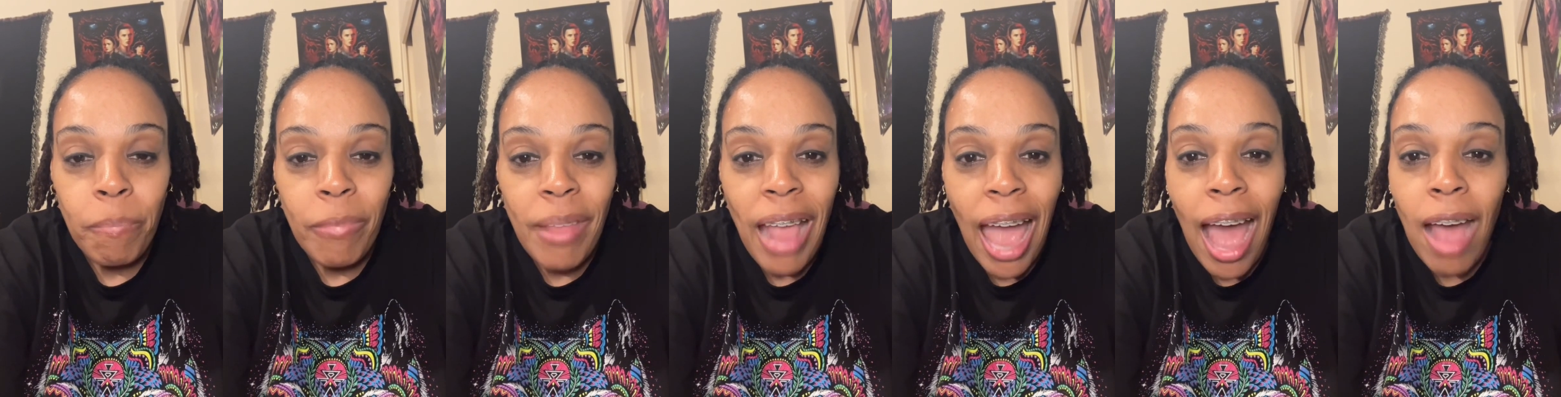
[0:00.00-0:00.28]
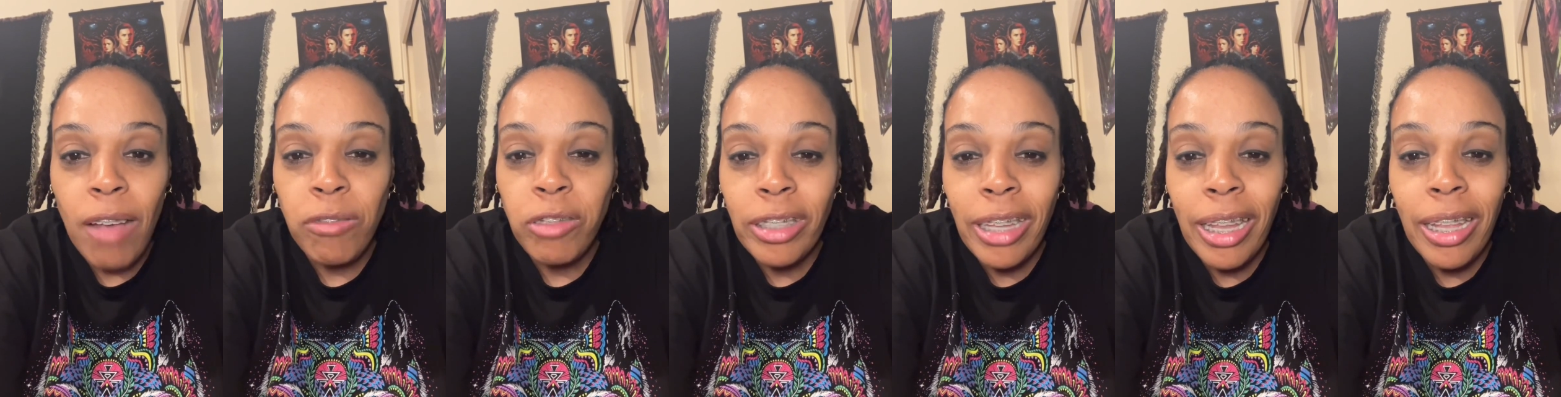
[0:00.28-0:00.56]

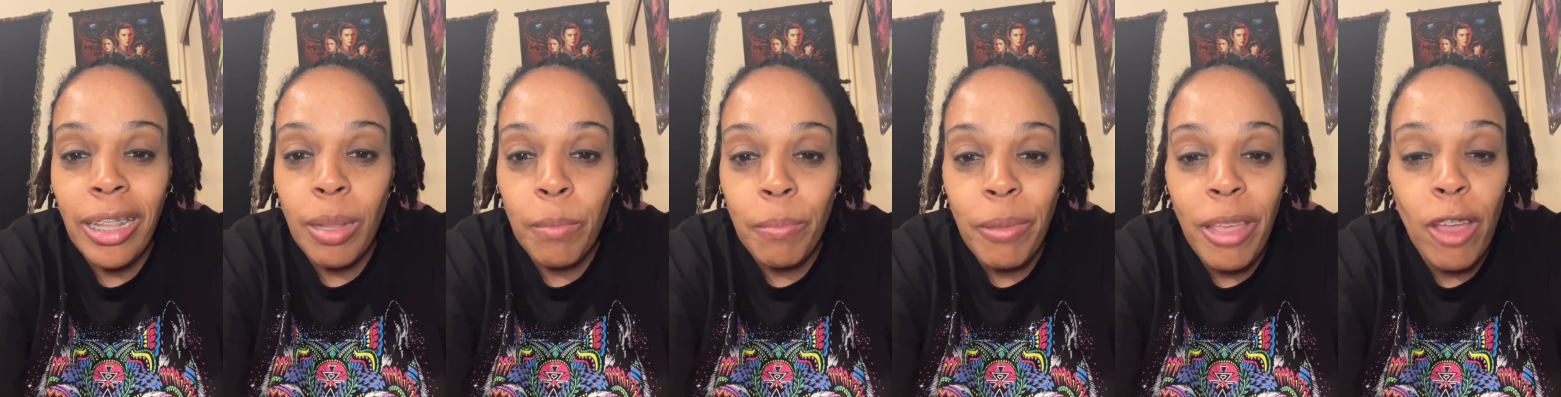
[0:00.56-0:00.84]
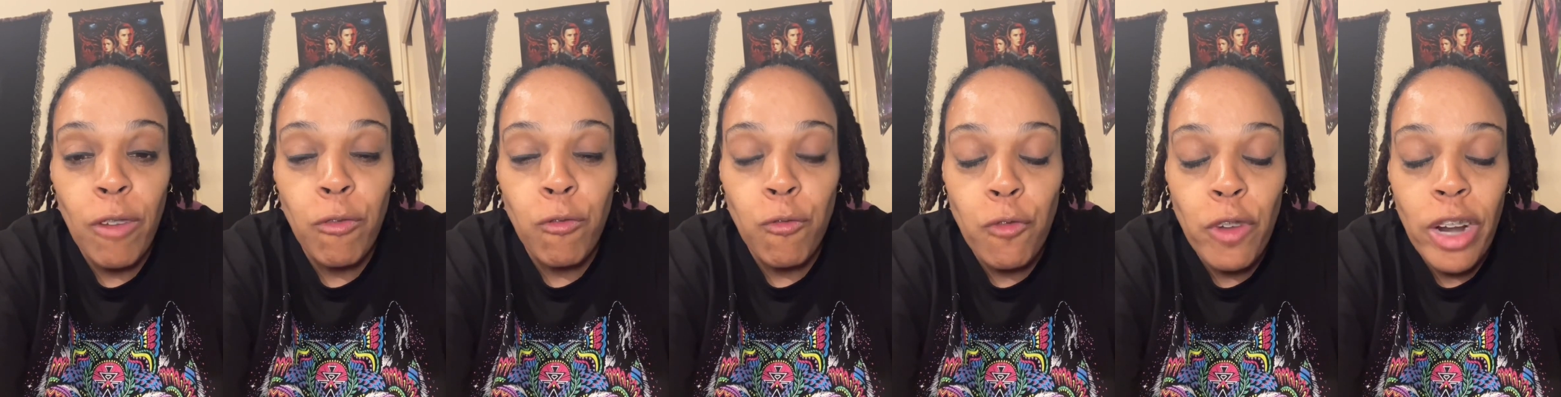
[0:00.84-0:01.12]
I've seen them
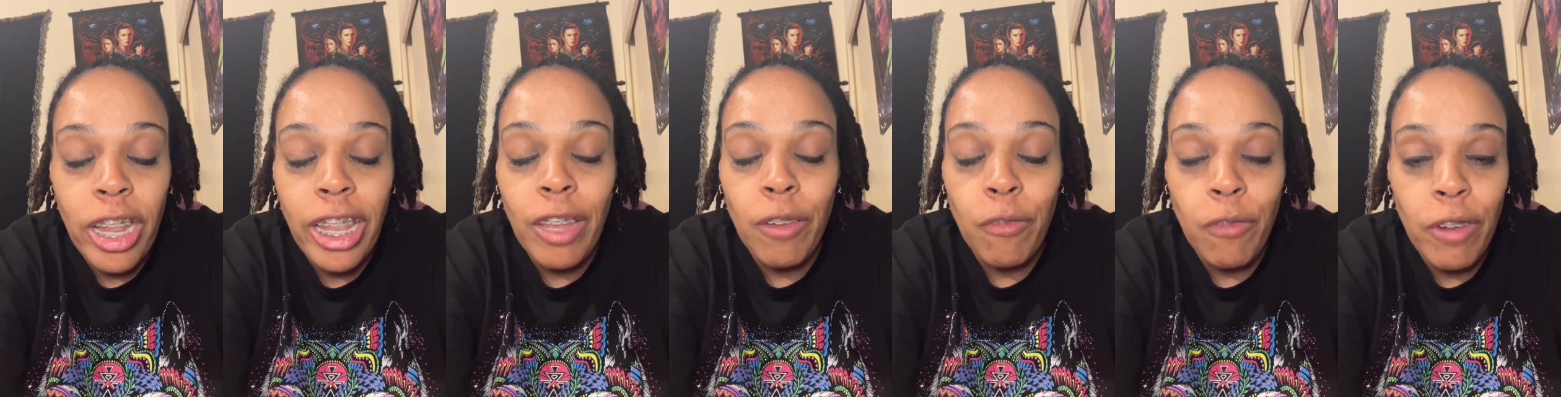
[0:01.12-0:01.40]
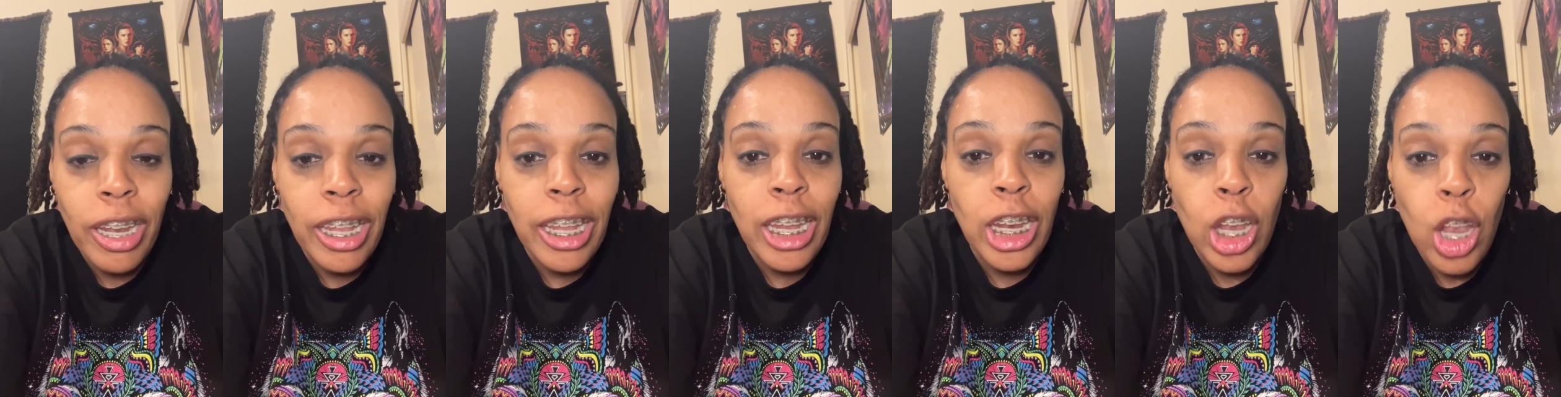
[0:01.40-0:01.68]
give really,
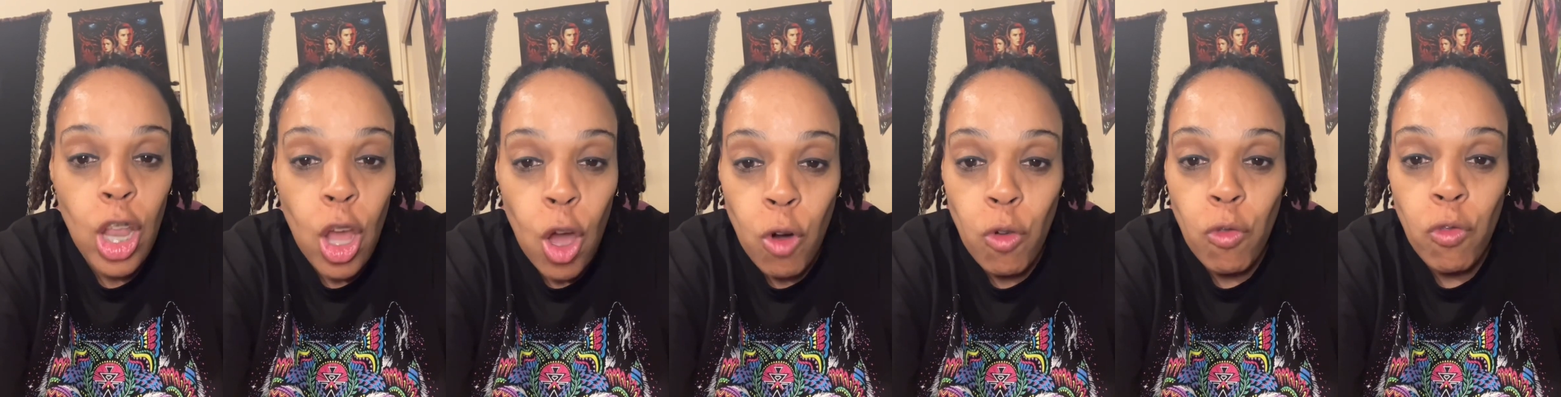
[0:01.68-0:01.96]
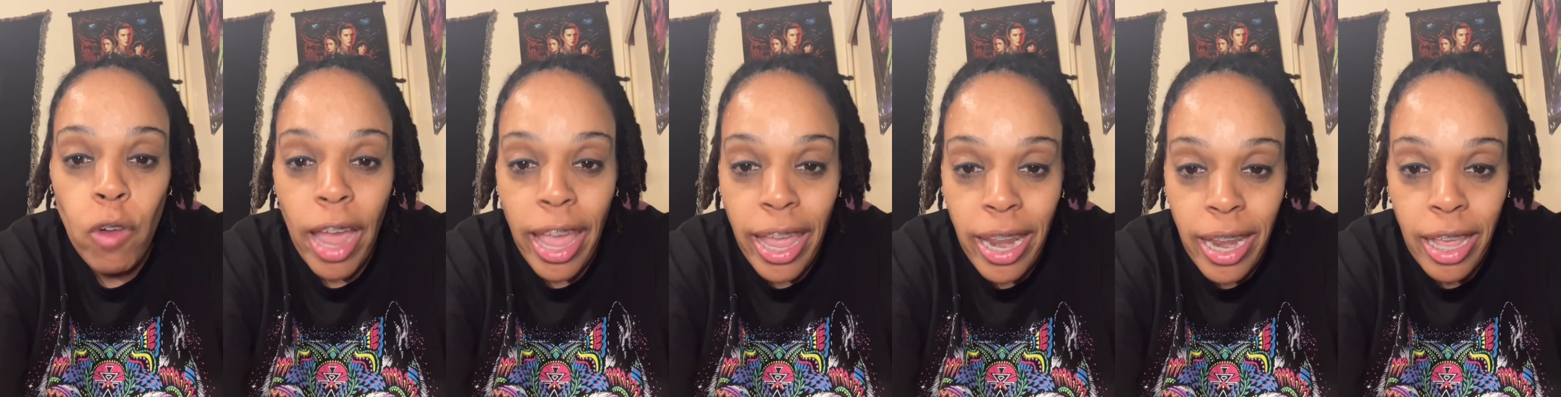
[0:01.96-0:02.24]
really low
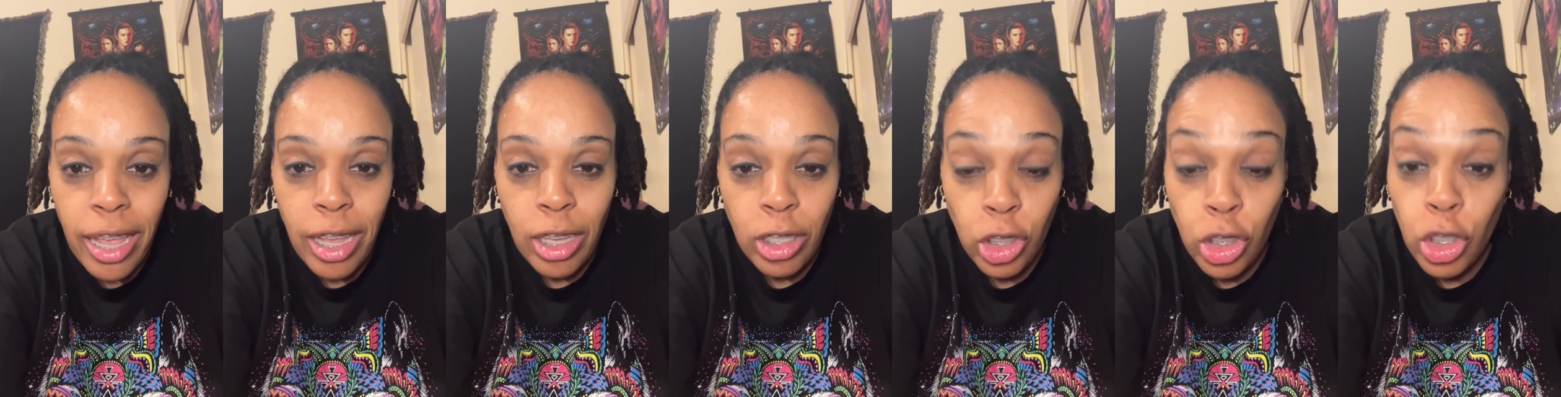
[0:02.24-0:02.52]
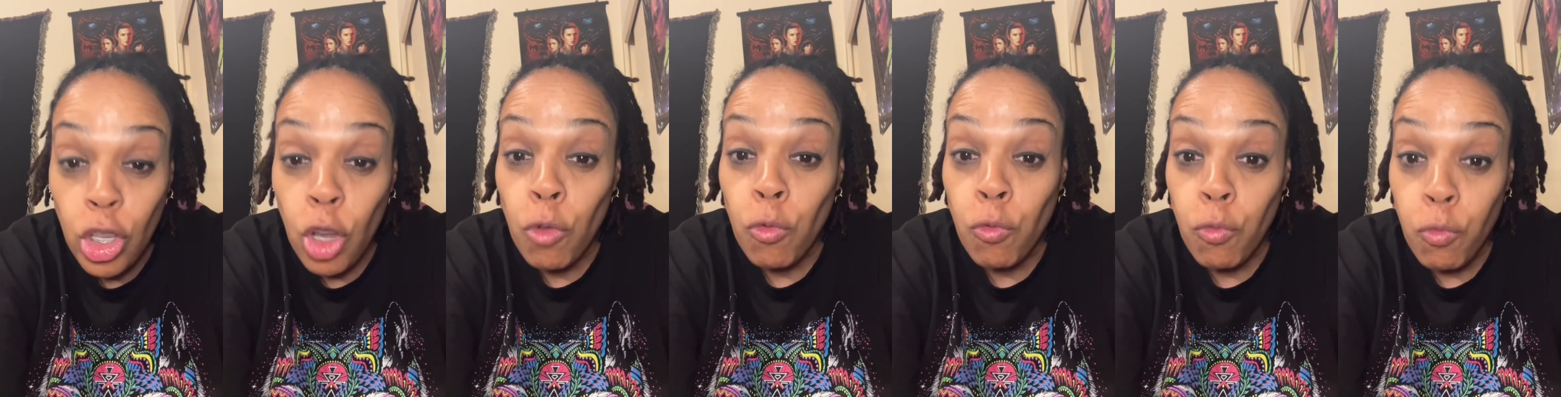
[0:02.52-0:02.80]
ratings
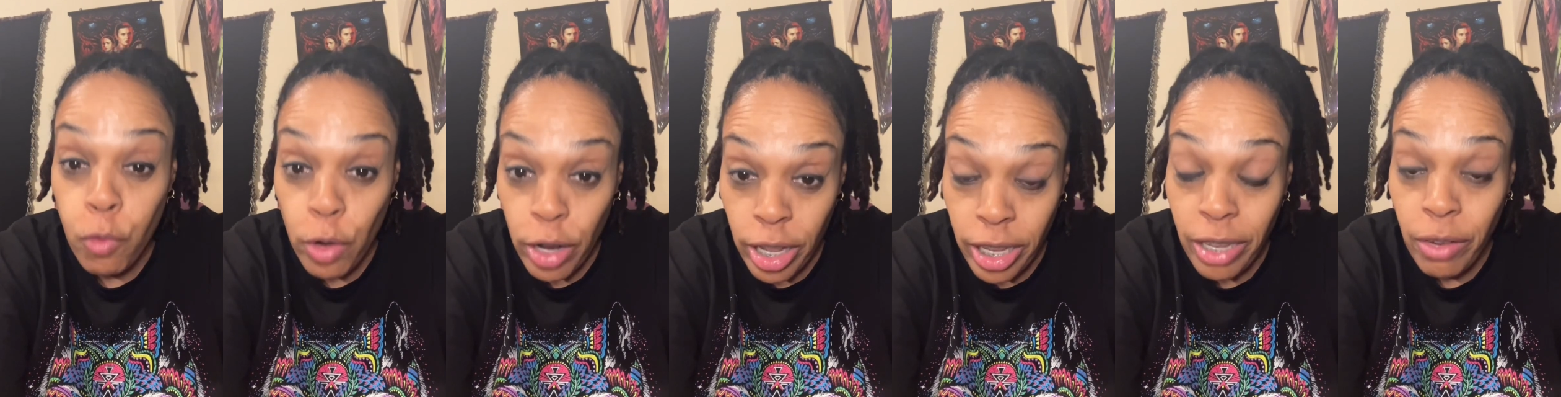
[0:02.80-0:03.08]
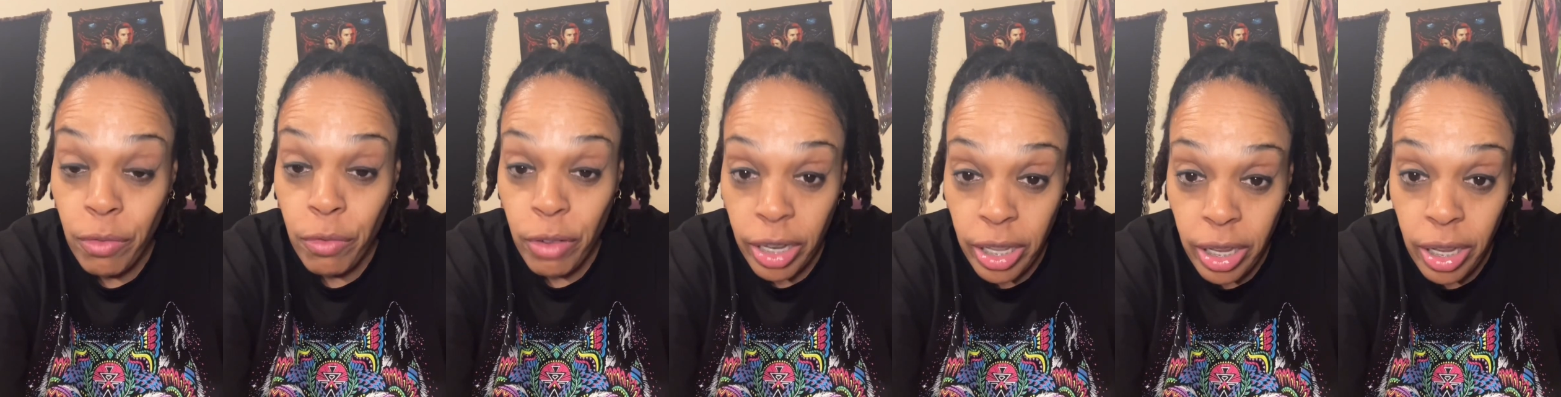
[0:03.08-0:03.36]
to really,
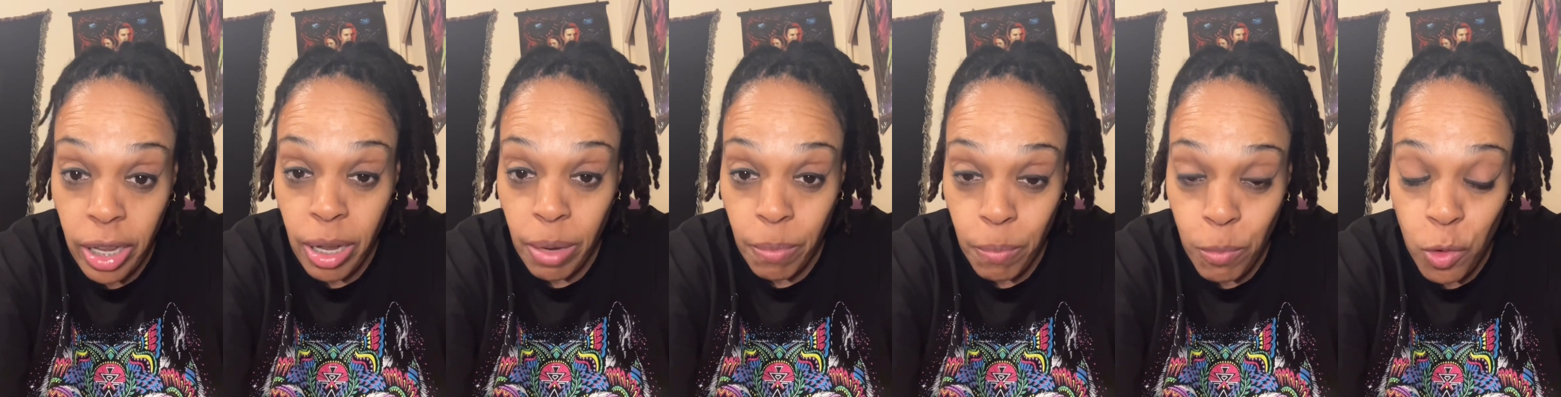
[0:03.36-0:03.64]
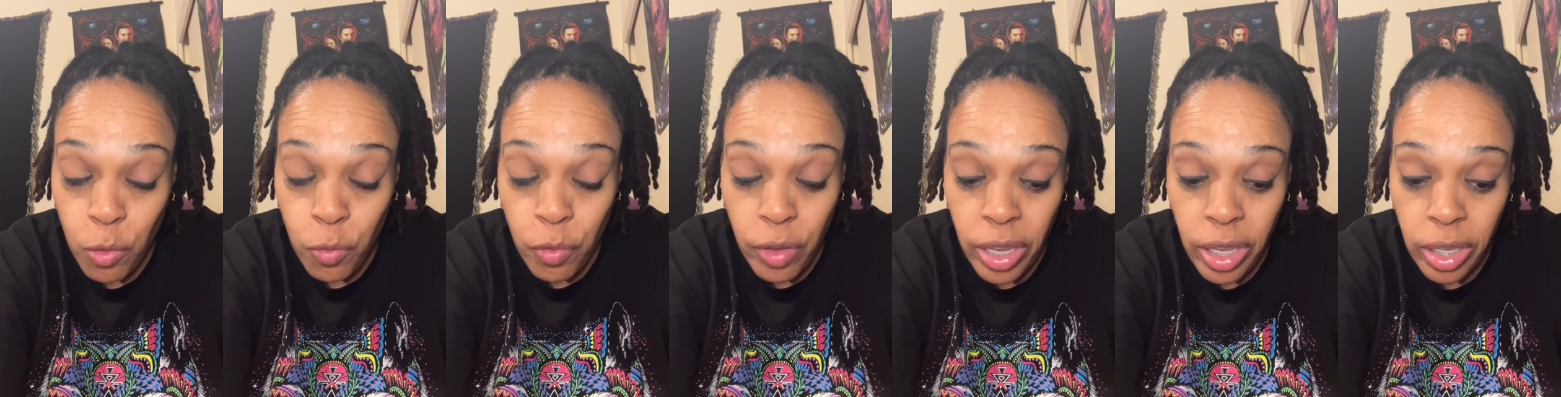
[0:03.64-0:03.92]
really good
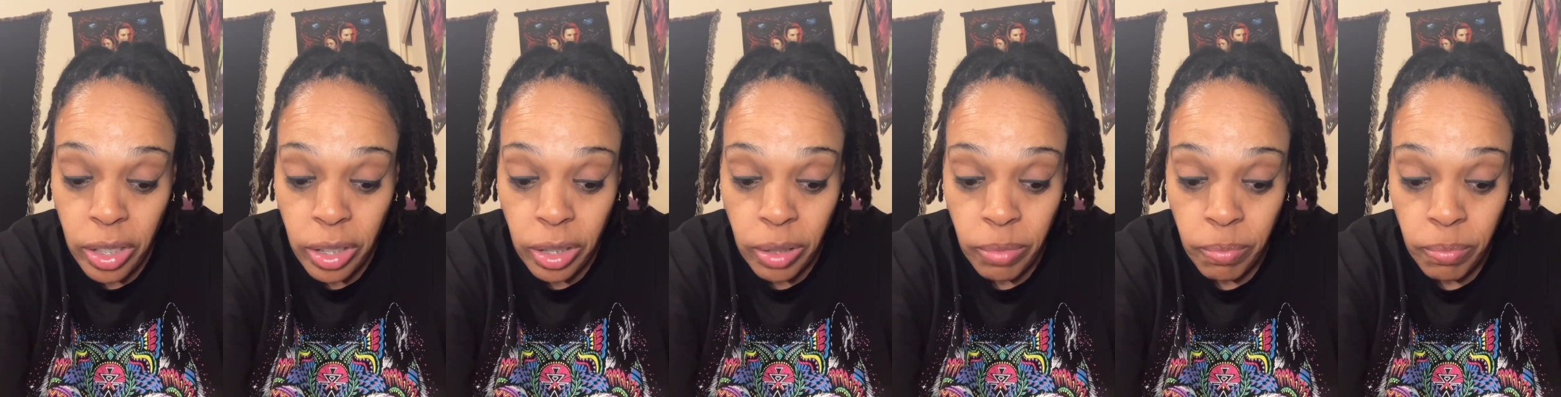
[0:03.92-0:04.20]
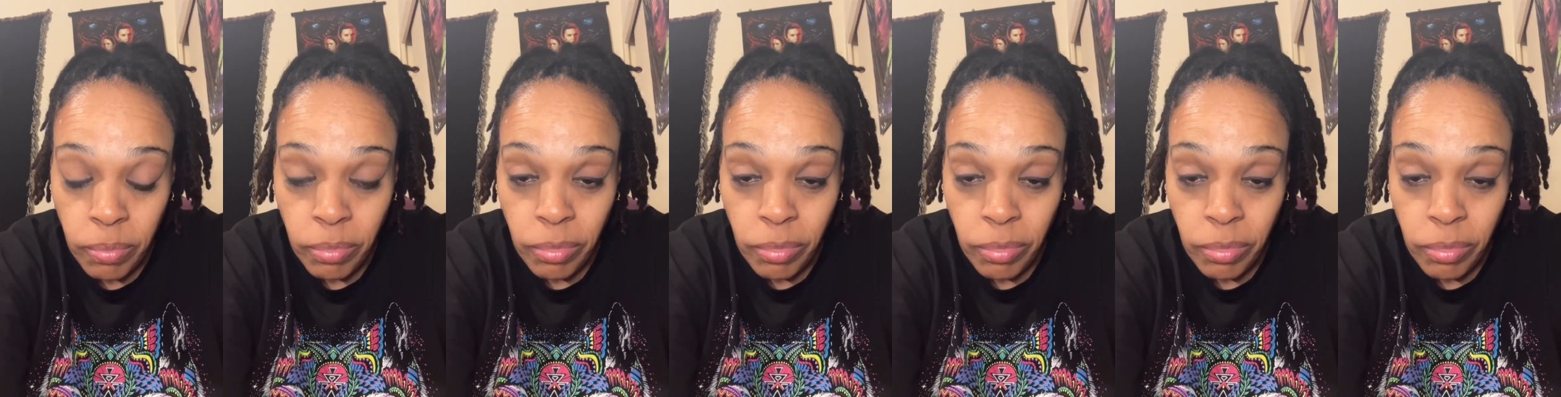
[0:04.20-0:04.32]
movies.